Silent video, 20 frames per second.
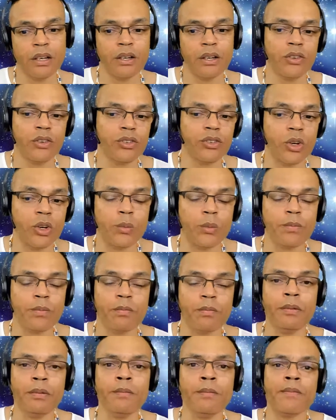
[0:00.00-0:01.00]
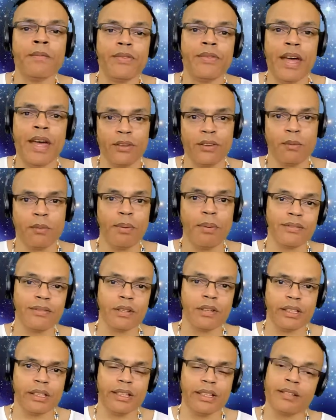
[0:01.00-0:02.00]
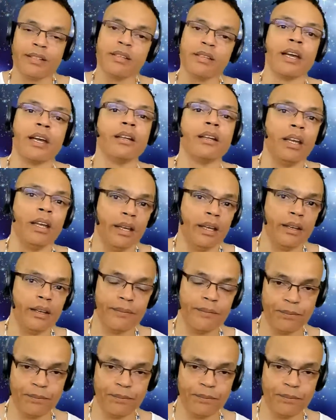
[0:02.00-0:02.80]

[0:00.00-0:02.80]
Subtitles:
So that's basically the technique.